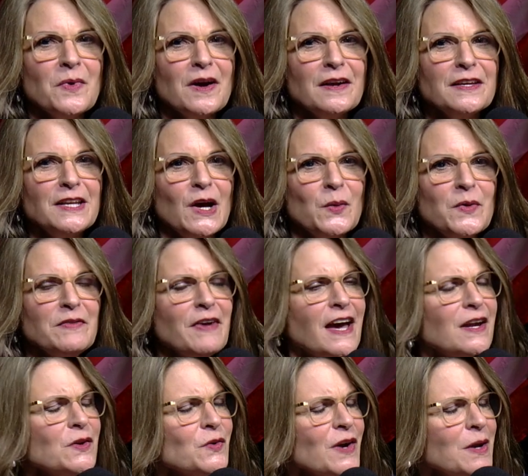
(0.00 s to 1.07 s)
we've had
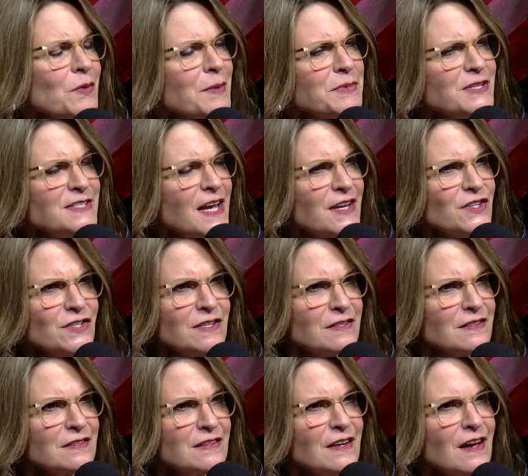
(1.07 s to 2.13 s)
a great
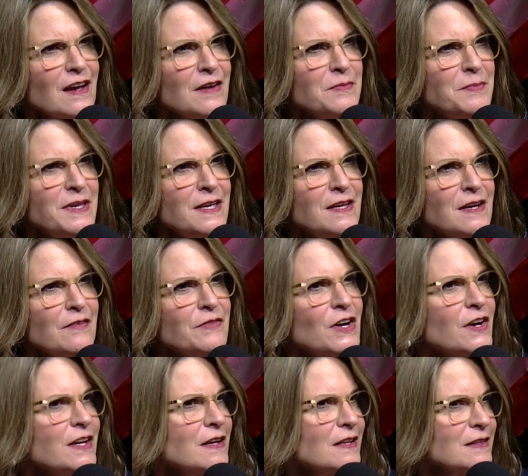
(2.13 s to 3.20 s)
reputation of being a
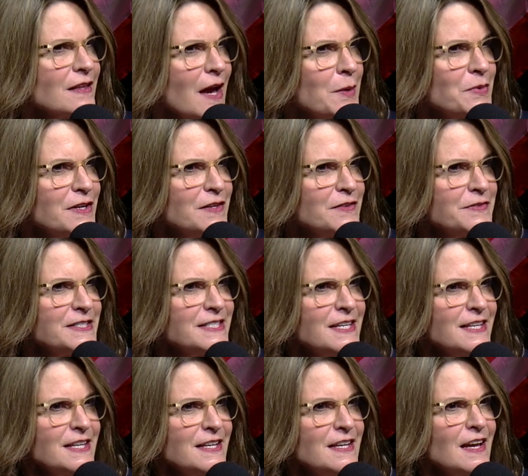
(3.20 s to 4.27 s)
very collaborative
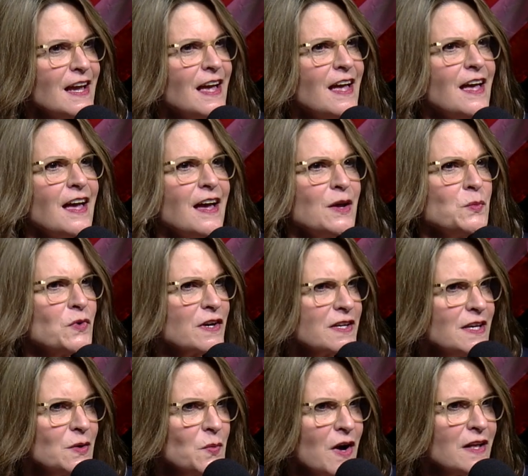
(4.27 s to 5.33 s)
city and
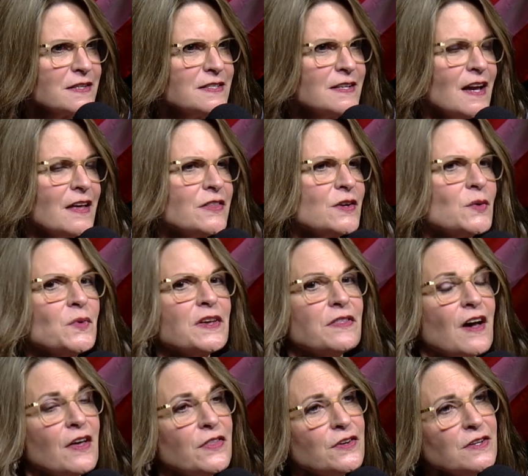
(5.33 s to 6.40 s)
working well together with
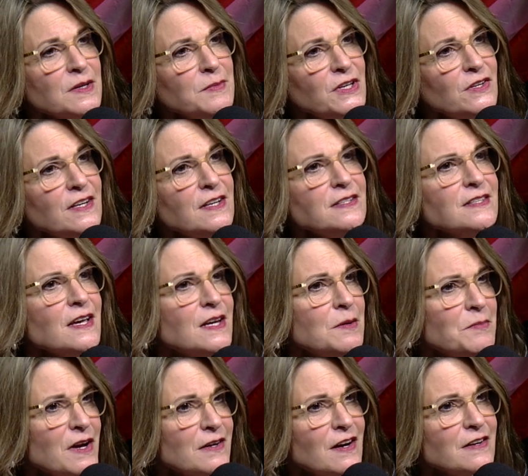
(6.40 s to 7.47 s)
other communities and
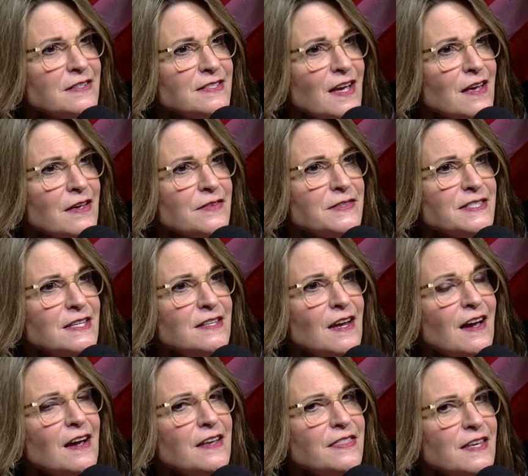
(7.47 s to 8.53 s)
among ourselves. And
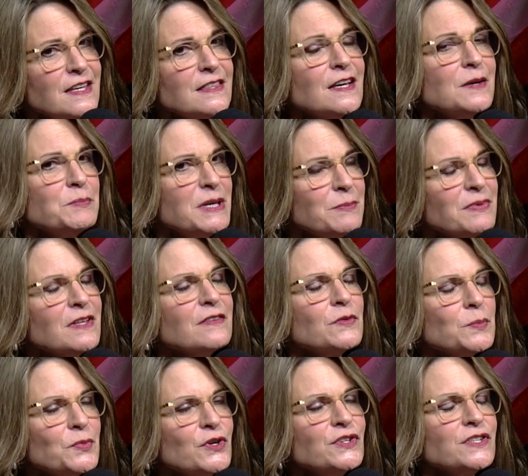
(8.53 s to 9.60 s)
I think that people have
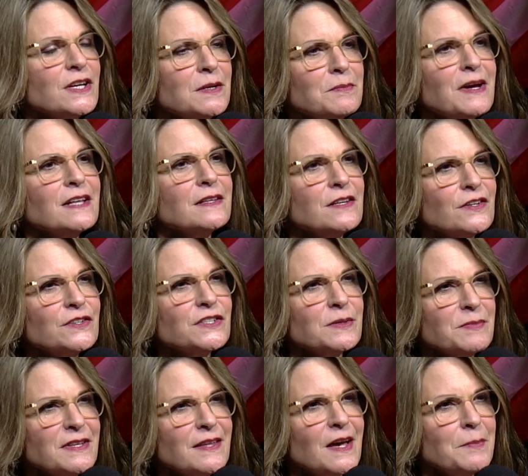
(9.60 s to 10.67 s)
appreciated my leadership
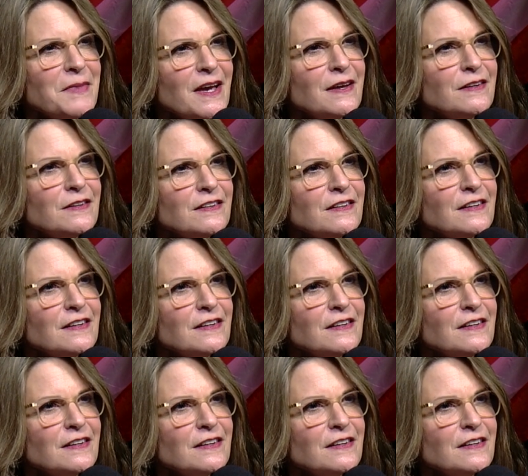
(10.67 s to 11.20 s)
in that manner.